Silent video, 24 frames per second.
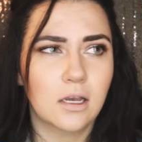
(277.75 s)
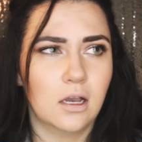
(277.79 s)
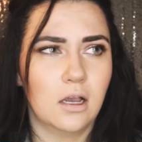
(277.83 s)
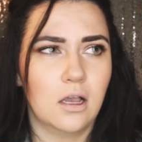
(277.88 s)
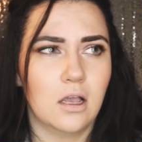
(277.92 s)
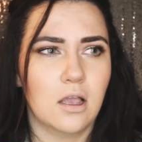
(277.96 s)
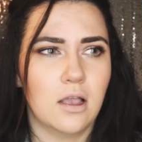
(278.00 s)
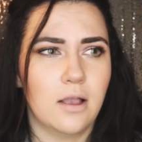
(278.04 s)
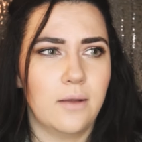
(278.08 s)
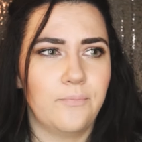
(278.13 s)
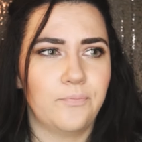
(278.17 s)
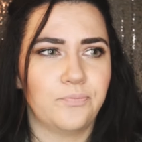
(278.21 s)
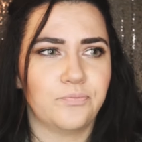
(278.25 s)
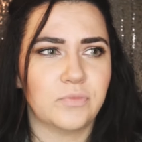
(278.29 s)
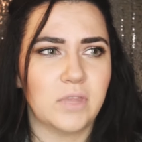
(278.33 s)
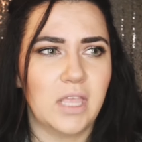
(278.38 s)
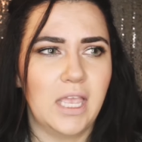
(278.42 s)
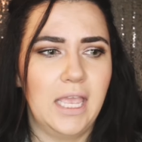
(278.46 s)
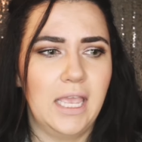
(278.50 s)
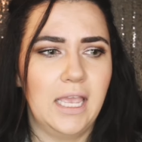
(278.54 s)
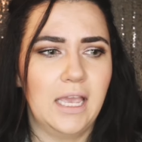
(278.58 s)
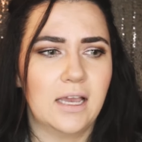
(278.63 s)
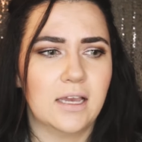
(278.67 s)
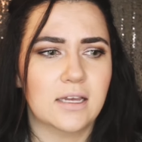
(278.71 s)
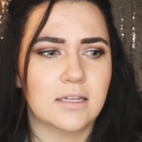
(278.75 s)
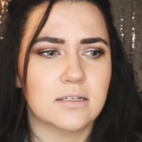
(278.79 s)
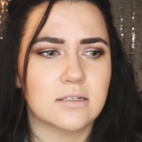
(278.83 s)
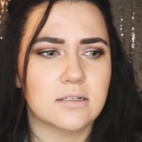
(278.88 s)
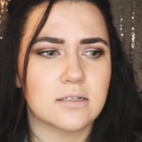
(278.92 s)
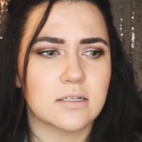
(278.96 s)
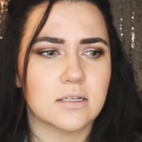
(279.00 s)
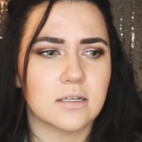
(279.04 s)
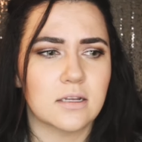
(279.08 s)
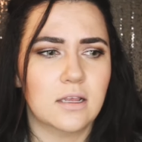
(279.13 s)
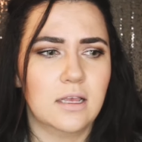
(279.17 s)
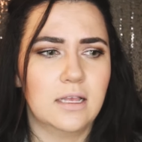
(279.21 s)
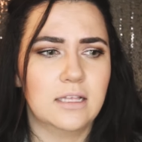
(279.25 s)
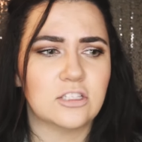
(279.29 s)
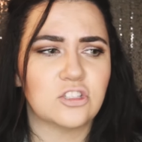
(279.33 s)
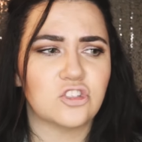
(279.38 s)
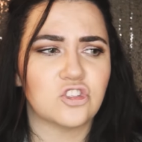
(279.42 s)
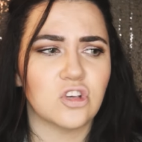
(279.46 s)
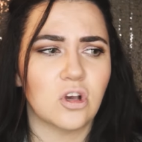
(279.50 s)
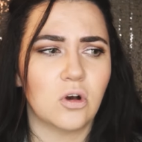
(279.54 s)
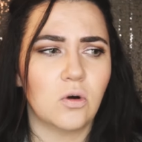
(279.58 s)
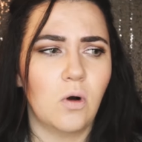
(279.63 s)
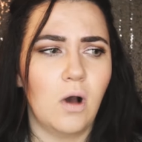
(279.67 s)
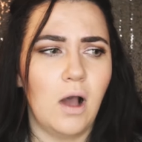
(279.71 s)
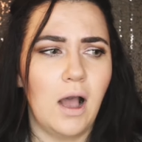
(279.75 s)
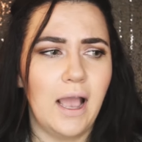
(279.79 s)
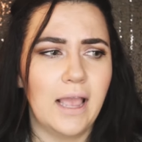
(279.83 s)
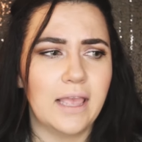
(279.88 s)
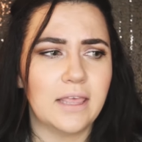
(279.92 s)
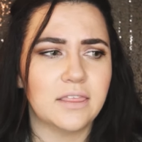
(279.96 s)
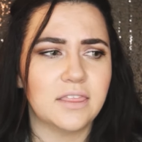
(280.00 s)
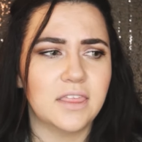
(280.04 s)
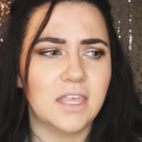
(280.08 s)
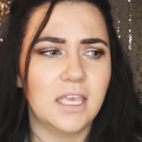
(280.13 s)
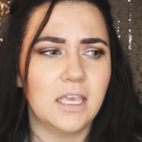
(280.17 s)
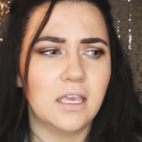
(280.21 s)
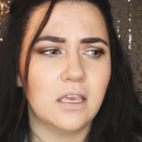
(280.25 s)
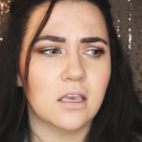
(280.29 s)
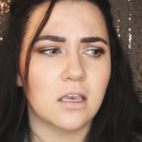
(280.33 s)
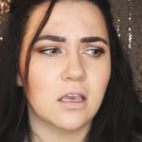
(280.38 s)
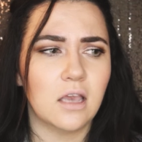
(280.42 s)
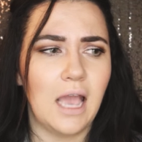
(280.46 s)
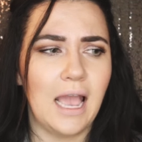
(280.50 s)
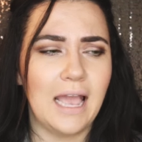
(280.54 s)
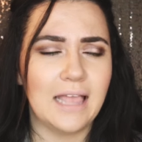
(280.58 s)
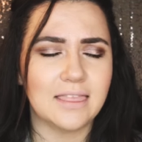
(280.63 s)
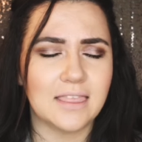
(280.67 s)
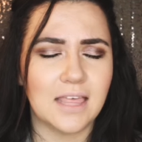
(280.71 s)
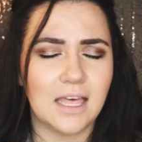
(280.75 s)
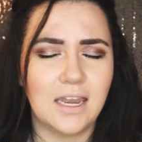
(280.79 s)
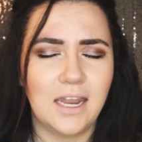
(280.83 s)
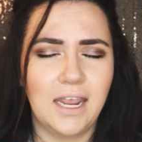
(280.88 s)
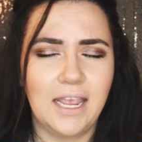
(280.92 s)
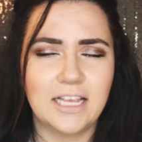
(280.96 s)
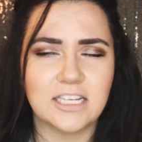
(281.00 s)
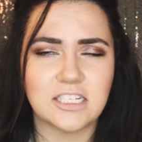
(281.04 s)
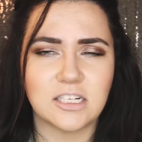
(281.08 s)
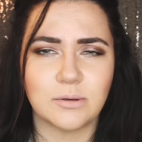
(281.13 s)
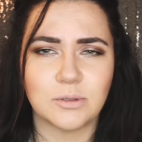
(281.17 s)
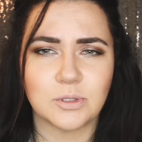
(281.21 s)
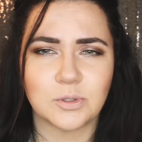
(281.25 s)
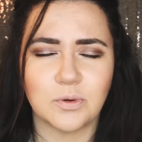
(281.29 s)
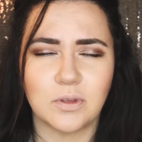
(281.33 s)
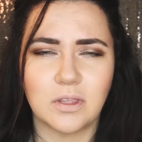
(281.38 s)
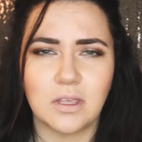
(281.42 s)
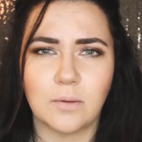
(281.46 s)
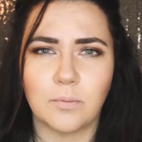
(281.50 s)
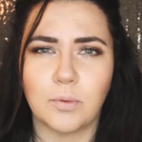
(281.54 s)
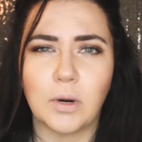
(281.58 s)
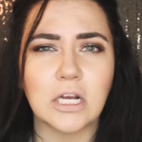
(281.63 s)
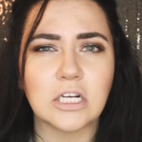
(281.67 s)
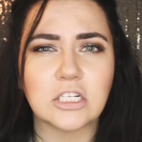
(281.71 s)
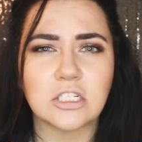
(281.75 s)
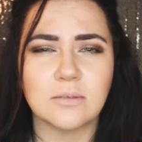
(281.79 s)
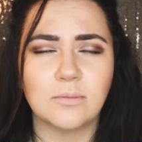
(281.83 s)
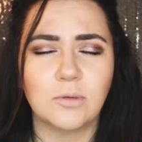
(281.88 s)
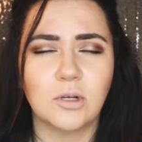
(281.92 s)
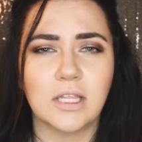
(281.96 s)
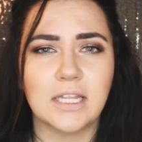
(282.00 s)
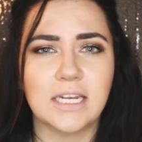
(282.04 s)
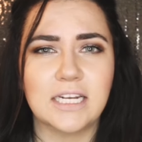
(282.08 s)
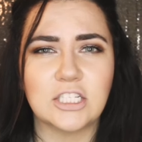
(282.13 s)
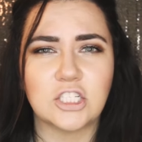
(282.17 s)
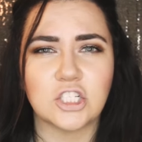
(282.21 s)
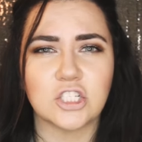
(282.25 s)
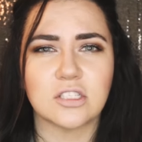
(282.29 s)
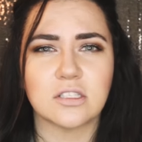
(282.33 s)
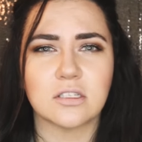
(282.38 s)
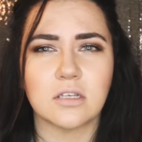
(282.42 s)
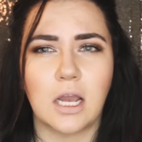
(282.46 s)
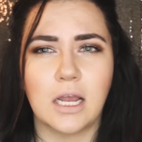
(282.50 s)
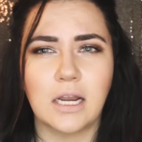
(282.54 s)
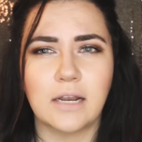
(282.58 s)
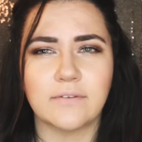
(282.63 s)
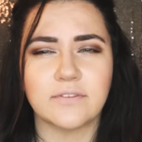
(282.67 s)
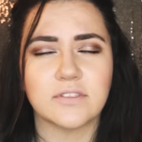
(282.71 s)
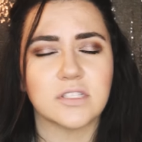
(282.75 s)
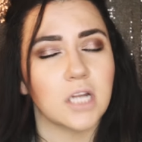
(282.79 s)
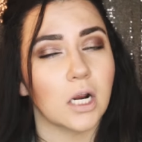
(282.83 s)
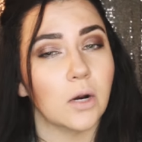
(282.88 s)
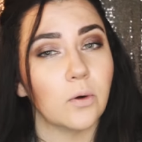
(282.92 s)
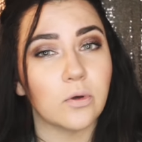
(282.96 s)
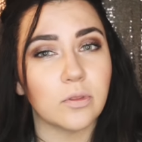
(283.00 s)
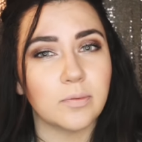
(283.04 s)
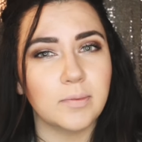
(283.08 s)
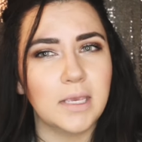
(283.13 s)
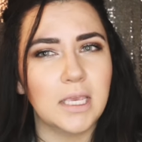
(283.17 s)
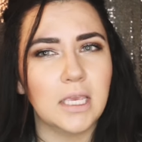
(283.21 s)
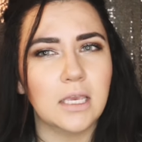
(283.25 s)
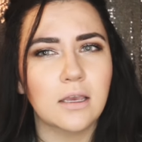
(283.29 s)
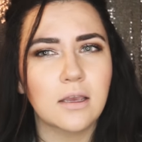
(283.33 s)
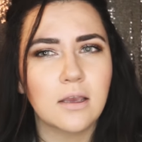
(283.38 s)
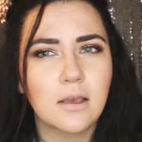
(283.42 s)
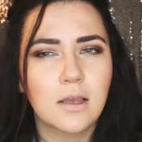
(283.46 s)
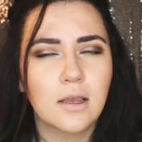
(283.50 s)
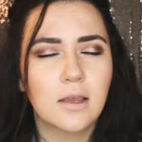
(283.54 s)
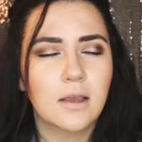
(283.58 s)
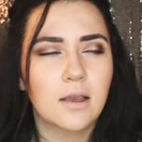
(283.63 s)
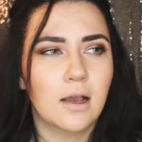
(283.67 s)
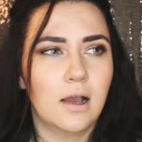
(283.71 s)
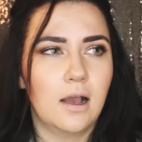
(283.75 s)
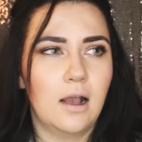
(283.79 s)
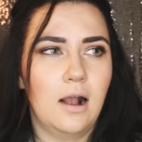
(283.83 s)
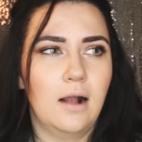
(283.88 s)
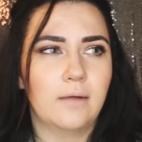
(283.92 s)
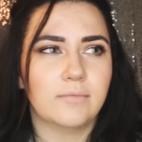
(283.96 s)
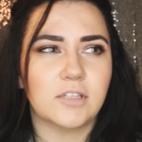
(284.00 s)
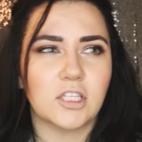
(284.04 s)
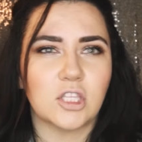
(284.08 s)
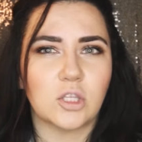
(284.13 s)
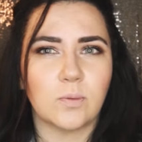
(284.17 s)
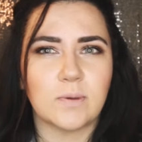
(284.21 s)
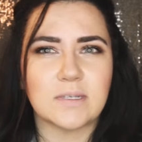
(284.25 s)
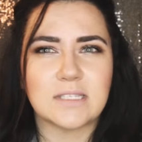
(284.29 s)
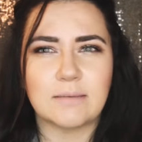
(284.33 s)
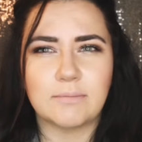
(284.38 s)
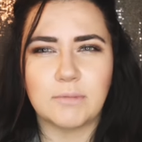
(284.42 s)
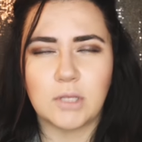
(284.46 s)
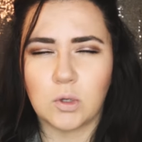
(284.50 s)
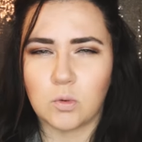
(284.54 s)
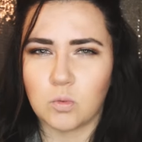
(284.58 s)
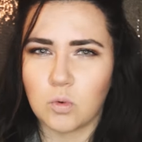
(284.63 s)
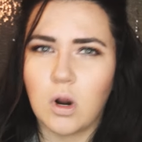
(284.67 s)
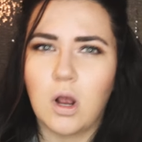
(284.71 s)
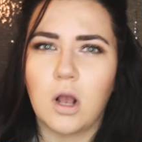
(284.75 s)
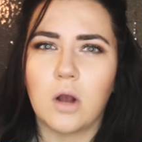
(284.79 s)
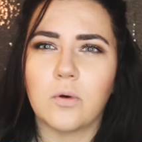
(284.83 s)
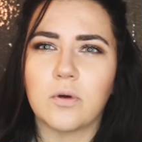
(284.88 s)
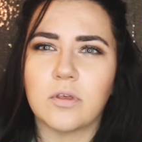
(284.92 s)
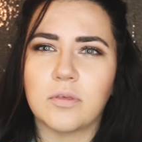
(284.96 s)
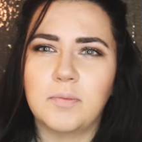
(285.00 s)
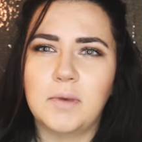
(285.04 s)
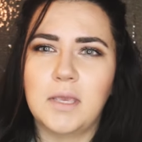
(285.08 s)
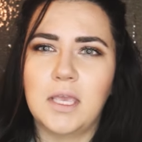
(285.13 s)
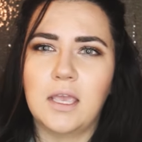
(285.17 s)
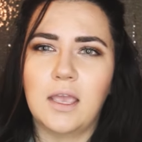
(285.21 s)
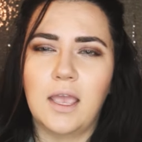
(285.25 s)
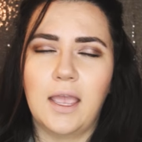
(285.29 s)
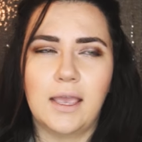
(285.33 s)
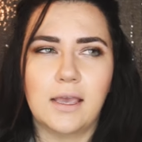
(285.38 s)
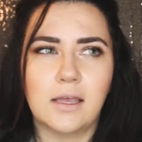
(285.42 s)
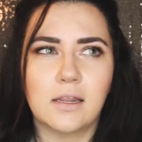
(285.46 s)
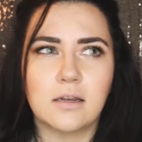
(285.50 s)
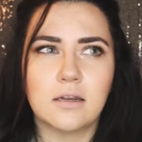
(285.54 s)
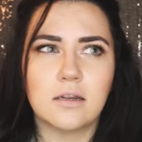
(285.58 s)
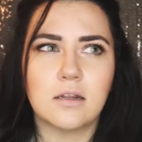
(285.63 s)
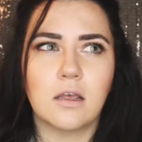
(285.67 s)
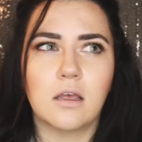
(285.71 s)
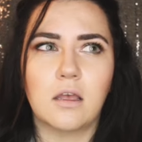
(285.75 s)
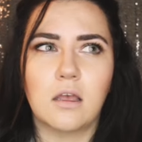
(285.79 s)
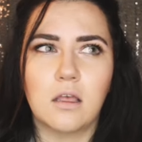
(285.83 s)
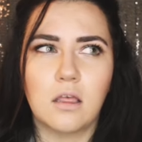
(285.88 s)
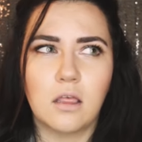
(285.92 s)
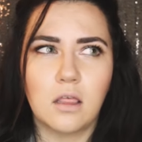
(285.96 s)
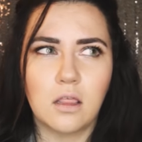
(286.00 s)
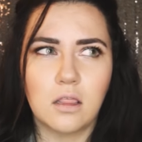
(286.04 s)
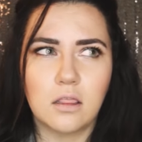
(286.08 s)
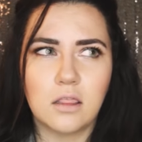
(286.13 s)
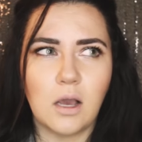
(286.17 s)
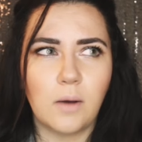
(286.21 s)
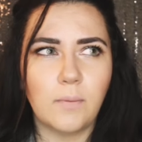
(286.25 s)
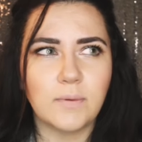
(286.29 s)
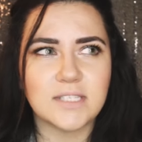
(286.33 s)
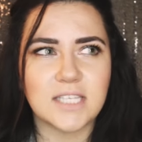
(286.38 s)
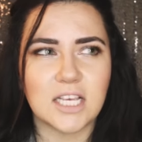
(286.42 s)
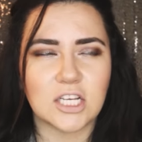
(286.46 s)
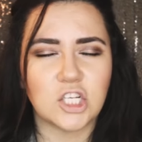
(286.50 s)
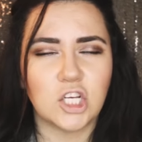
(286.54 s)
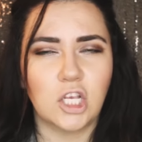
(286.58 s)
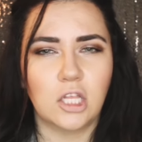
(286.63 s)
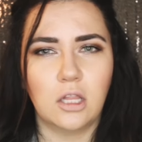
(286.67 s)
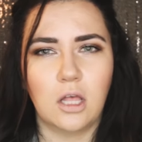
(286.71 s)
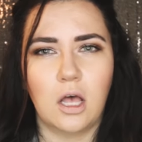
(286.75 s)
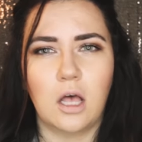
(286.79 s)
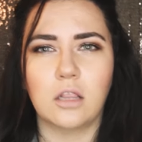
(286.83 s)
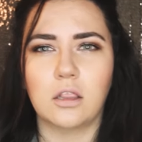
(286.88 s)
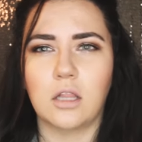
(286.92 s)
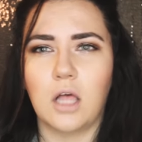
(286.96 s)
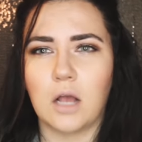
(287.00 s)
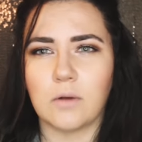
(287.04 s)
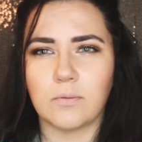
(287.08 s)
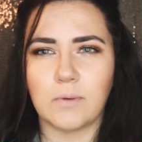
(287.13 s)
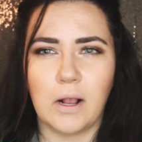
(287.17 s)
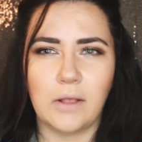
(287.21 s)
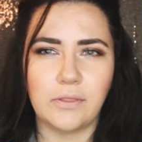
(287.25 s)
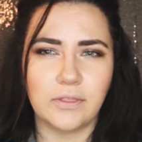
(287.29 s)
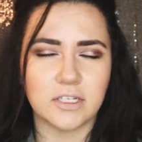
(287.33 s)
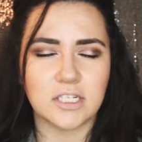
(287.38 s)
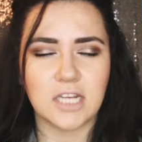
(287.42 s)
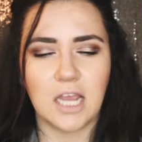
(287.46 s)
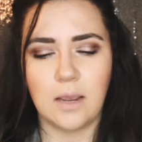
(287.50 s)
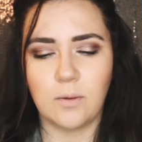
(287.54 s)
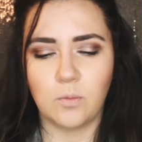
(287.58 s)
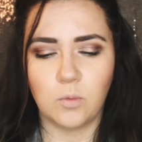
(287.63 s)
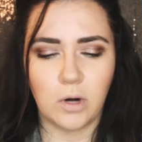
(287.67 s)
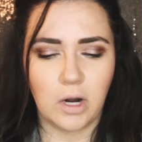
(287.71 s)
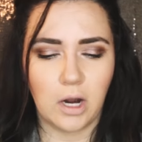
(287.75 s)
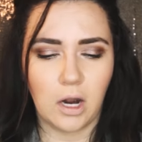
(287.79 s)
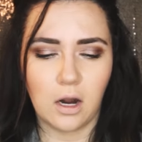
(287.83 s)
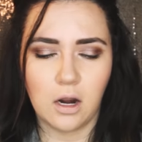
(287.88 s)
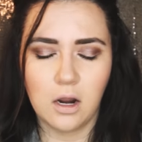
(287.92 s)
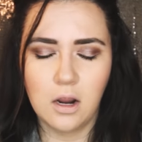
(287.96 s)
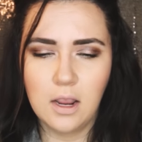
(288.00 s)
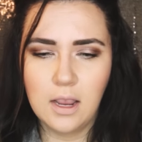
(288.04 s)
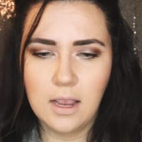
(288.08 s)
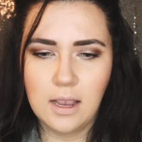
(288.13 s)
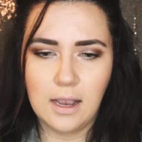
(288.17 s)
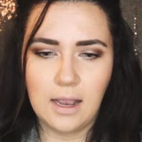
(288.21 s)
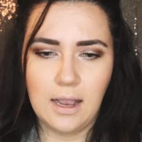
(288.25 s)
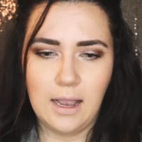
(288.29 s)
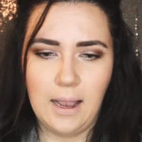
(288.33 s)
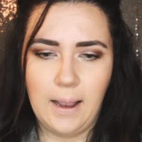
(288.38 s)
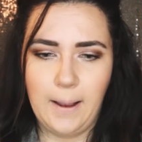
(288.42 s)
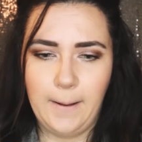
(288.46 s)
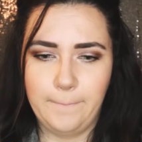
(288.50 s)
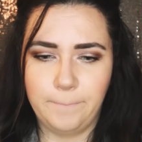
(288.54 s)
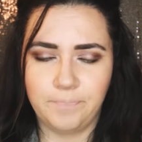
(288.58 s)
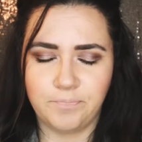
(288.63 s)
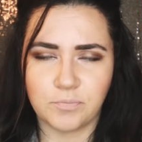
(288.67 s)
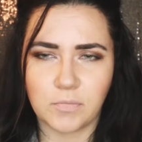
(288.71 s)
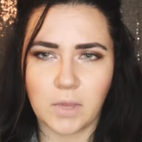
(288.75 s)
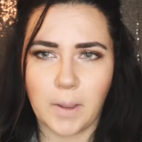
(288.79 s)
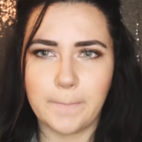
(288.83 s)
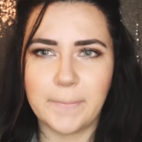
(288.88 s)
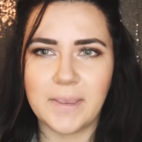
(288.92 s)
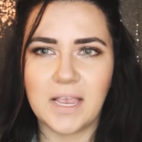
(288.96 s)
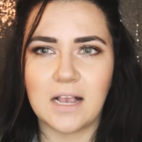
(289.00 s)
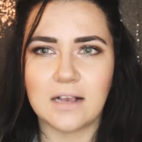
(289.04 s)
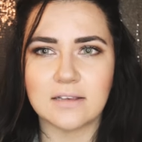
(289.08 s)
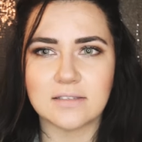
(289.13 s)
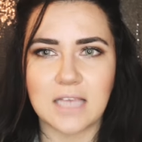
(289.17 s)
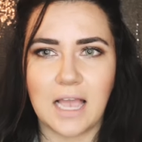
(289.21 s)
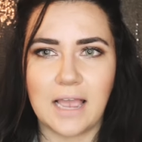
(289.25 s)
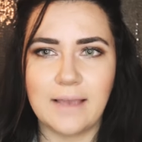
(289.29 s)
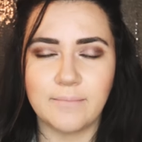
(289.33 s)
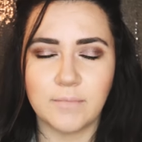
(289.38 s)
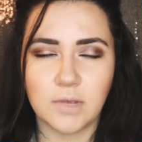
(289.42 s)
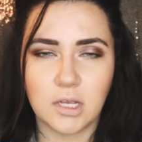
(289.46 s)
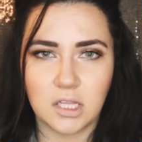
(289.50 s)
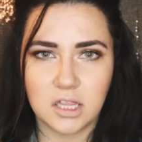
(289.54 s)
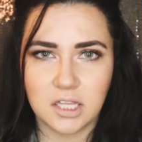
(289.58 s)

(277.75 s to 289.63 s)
And so I think at that age I was really impressionable, and it just kind of stuck with me, that there was something wrong with me. And that was actually a lot around the time where, because I'm